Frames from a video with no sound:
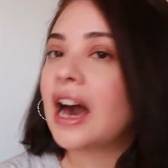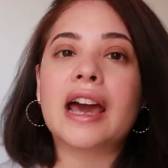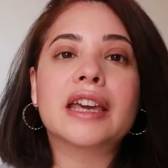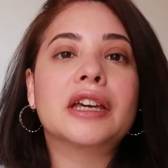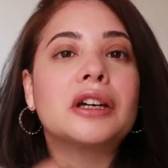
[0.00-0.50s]

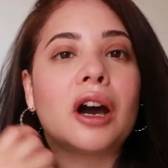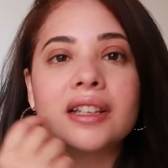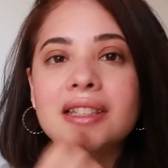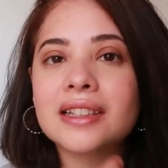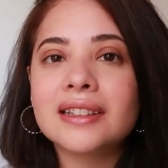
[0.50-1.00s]
I
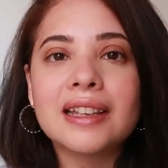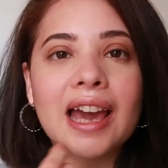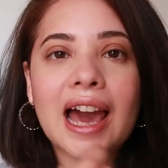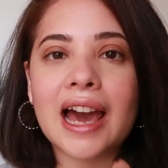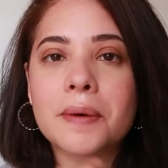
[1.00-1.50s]
constantly
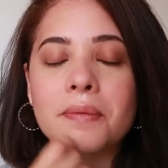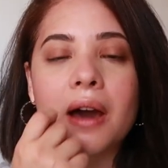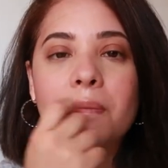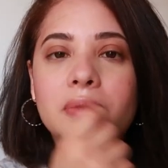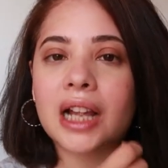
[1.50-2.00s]
am
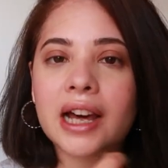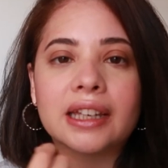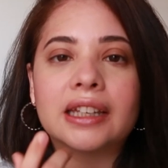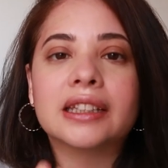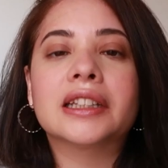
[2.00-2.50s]

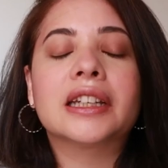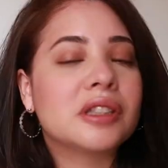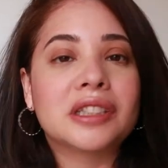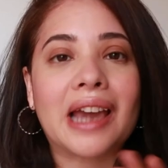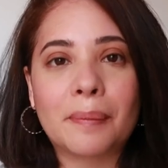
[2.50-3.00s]
applying
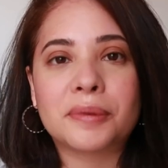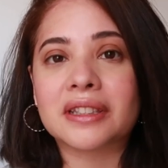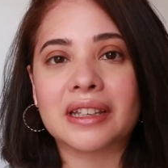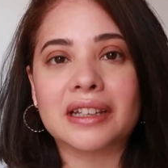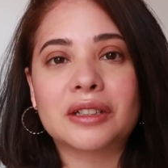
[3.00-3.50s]

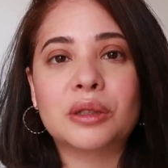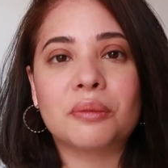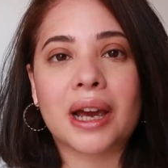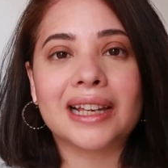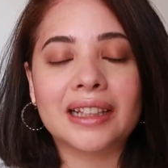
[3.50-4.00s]
chapstick to
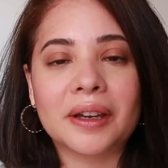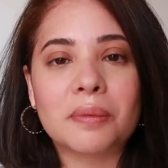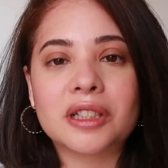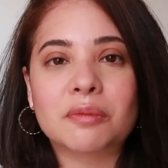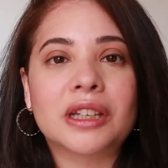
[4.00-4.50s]
my
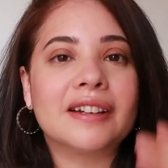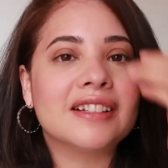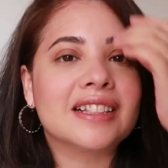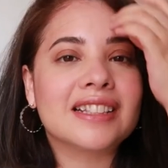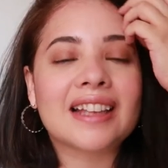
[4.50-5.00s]
lips
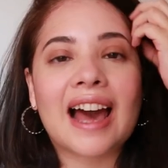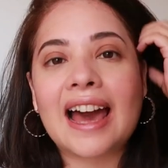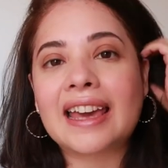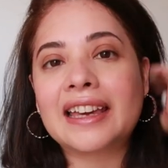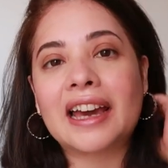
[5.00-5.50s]
because
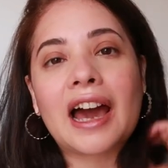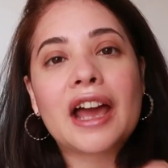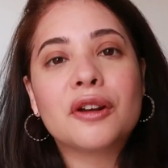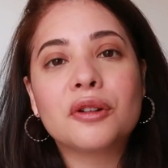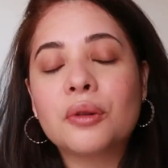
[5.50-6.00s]
I
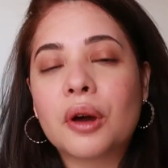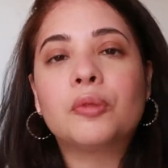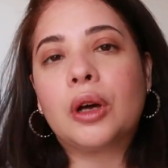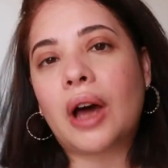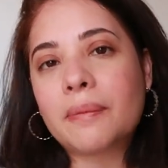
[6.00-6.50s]
don't know,
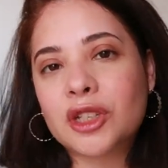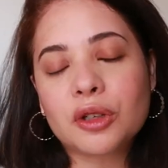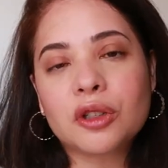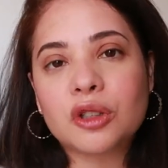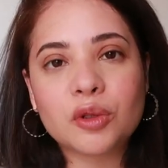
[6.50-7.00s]
well, I'm
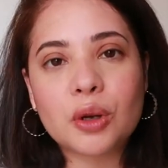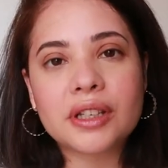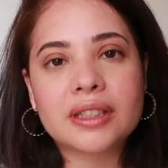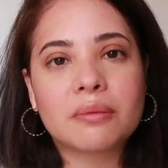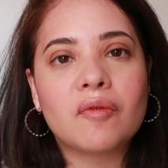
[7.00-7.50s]
sure you've
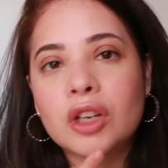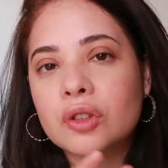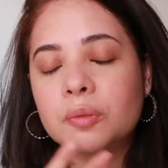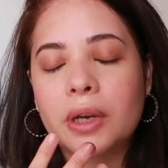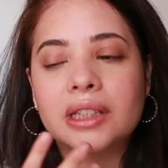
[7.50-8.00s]
noticed in my
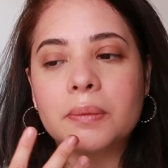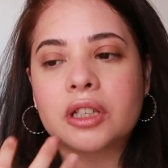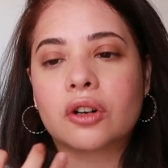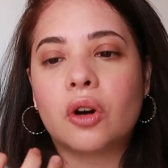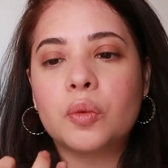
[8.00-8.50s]
videos my
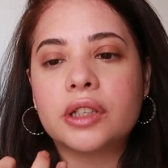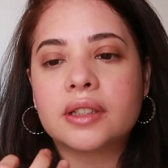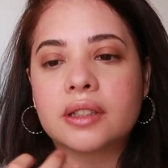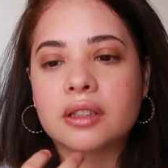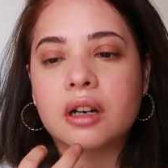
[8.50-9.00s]
lips are
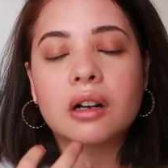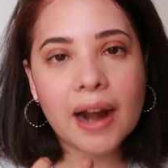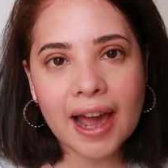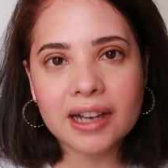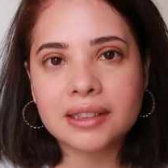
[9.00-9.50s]
always
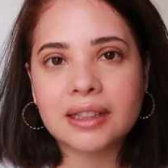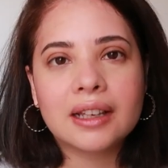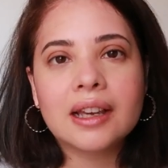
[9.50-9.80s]
cracked.